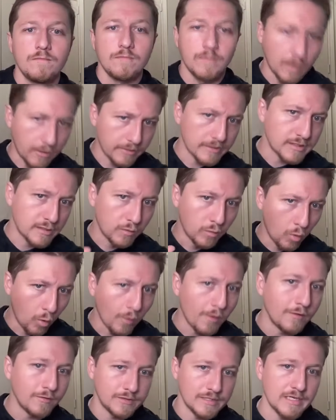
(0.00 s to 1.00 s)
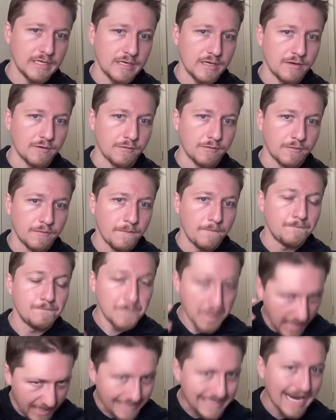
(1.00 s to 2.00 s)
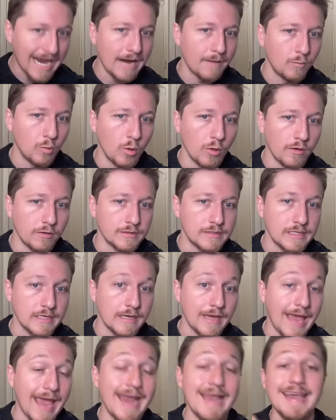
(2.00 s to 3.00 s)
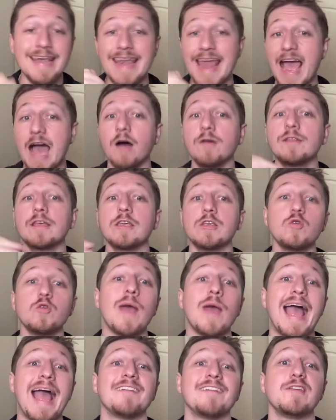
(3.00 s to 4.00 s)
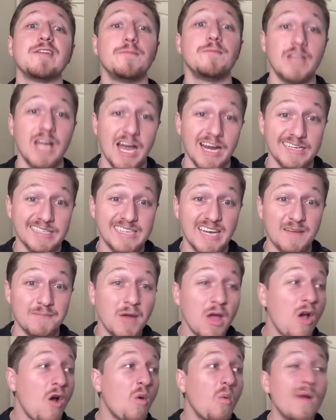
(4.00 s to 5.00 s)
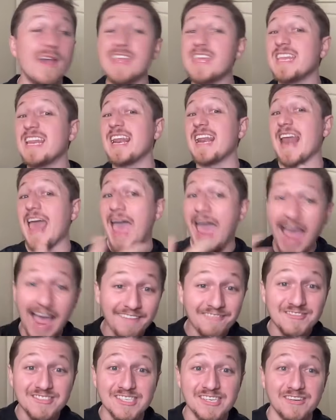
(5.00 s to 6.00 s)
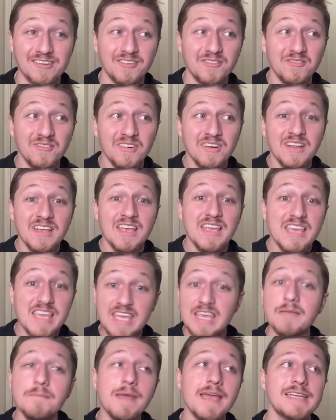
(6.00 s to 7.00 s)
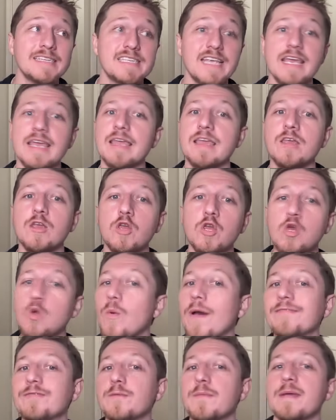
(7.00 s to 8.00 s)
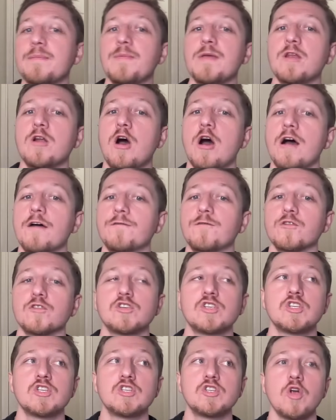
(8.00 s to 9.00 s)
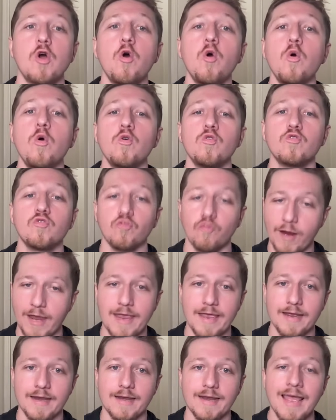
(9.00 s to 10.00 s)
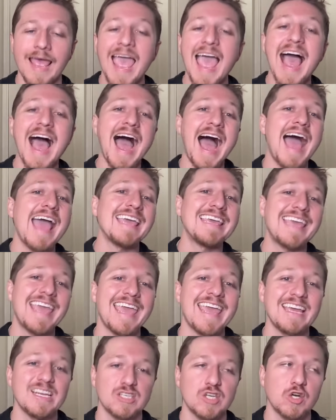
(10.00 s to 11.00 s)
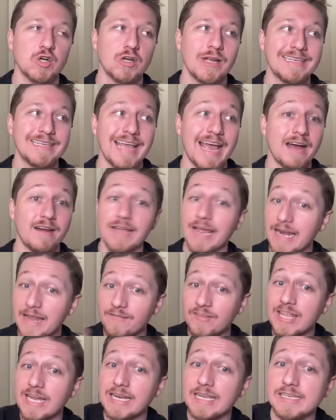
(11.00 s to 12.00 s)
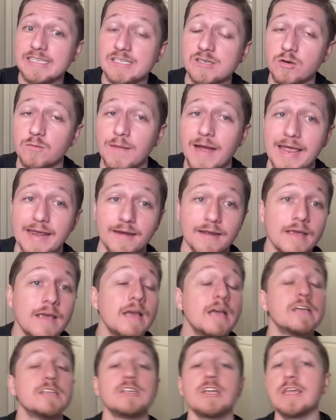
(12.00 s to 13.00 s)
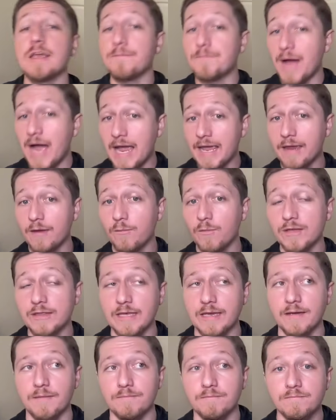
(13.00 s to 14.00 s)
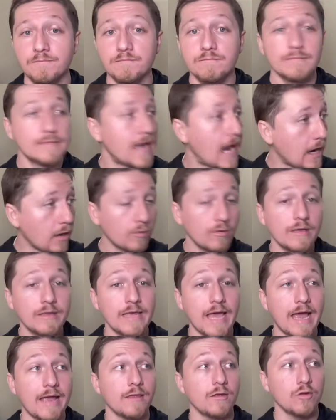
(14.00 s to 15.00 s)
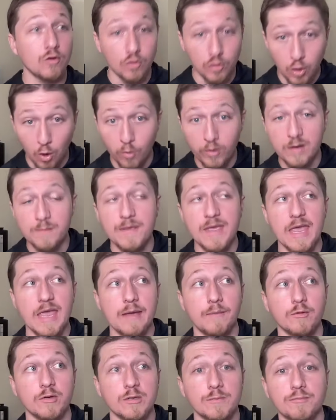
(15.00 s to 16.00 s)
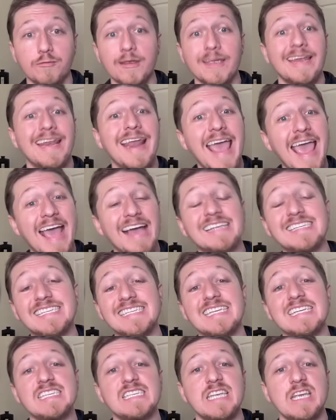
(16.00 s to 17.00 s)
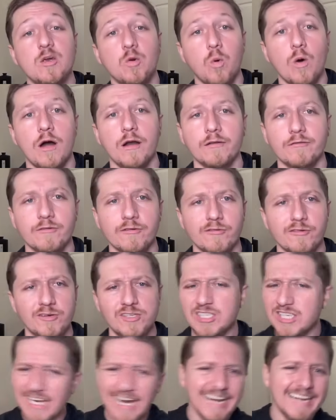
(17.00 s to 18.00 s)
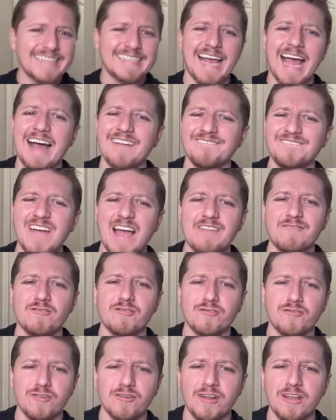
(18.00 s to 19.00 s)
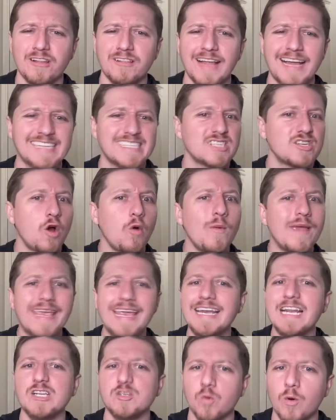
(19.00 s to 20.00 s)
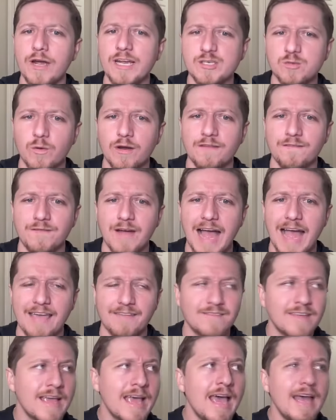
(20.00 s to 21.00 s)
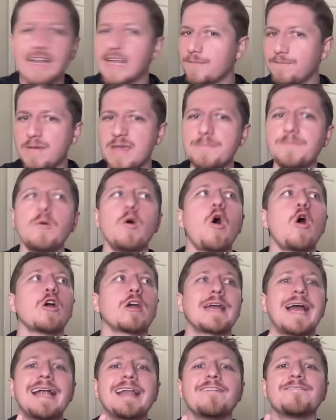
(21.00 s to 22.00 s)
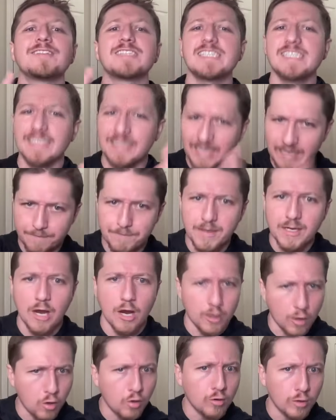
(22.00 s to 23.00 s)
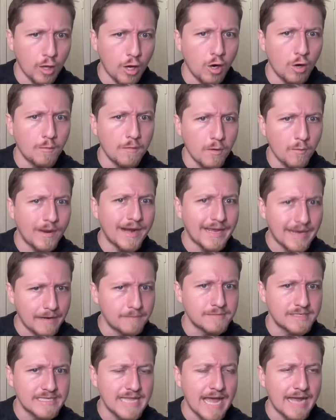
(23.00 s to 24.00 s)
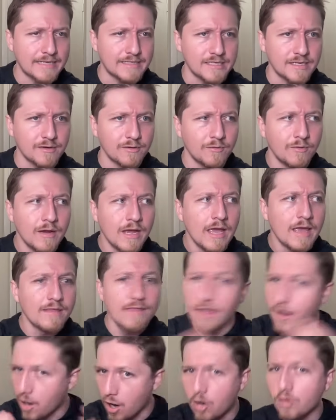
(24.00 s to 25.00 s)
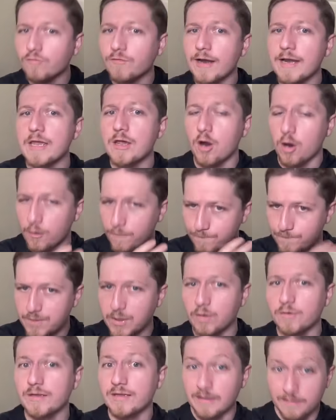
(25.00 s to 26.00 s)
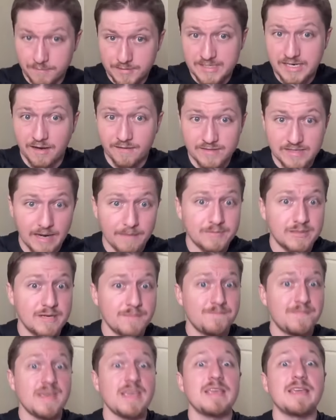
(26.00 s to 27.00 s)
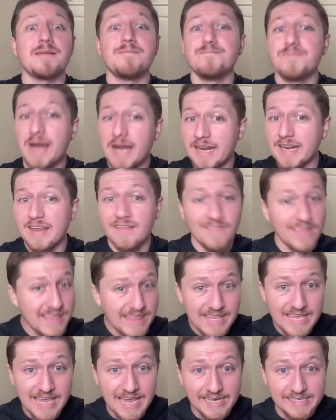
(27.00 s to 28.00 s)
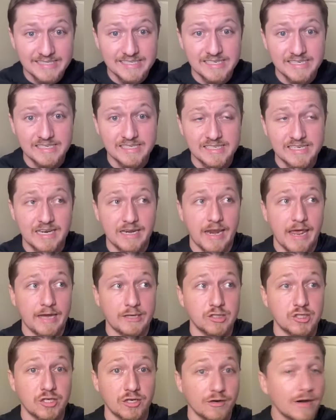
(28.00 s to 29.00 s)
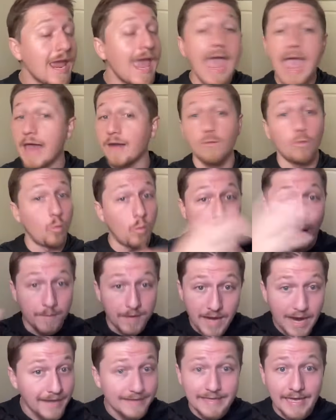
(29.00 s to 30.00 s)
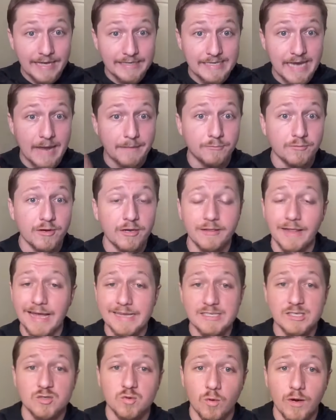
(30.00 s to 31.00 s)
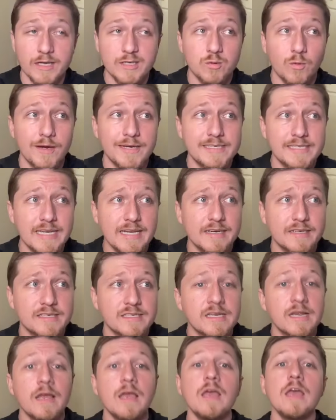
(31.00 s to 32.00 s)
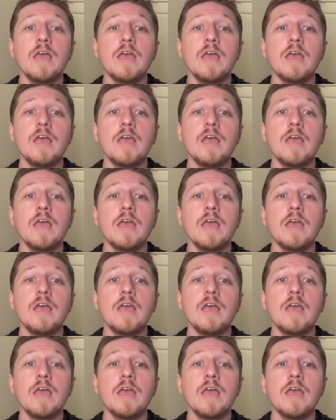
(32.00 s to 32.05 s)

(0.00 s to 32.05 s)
There is loyalty here. Big time loyalty. And now that you have him locked up when he didn't have to, he may say, you have to make me an offer so grand, I can't turn it down. And even then he still might. So you buy in with him. Not only that, you're going to be able to bring in SEC quality recruits. You got a top five recruiting class going into 2025. Like, people are kind of sleeping on Oklahoma when it comes to that too. They already are building themselves up to be competitive in the SEC next year. And well beyond that, top three class in 2026.